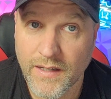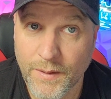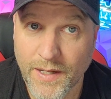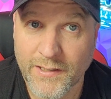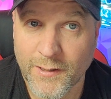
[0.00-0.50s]
I
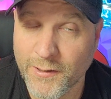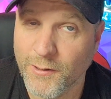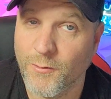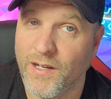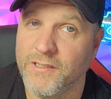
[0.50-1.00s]
might turn your
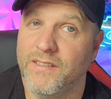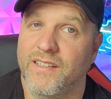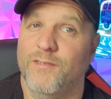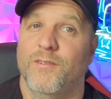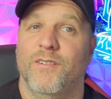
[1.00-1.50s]
question
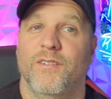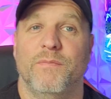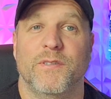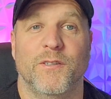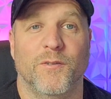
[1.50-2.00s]
into an
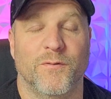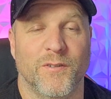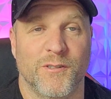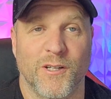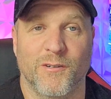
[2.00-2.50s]
episode for
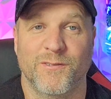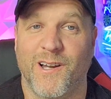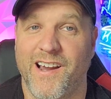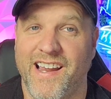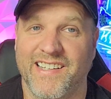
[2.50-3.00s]
the show.
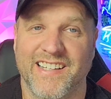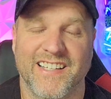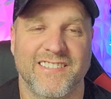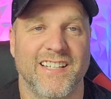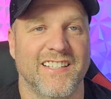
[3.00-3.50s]
All right, I'll
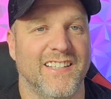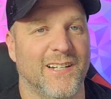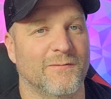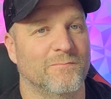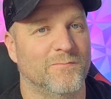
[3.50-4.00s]
see you guys later.